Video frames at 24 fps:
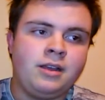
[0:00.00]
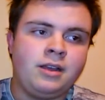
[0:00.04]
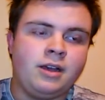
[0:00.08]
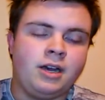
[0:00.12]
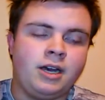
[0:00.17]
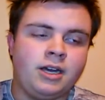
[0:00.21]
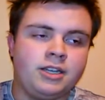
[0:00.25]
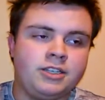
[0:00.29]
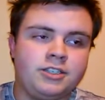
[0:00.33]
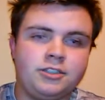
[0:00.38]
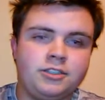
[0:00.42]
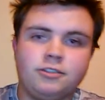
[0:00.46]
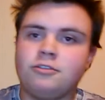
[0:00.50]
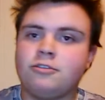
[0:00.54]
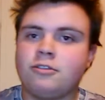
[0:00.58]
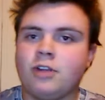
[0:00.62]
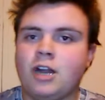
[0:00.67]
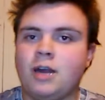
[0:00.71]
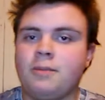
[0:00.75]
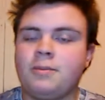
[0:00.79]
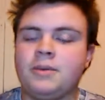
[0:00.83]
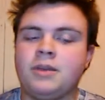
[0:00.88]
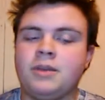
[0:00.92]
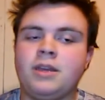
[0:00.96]
2
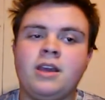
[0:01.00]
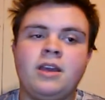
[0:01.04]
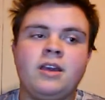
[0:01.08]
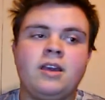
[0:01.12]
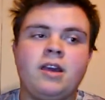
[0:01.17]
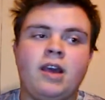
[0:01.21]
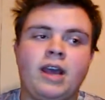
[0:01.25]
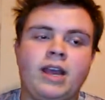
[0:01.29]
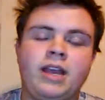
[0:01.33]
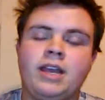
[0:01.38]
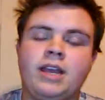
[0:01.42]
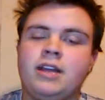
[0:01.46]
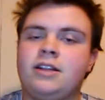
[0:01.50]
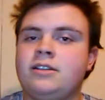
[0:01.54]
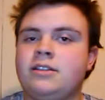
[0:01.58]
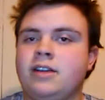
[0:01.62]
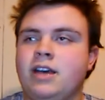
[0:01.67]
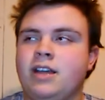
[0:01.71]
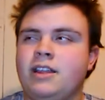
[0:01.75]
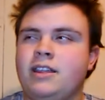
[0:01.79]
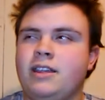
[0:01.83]
crappie, and I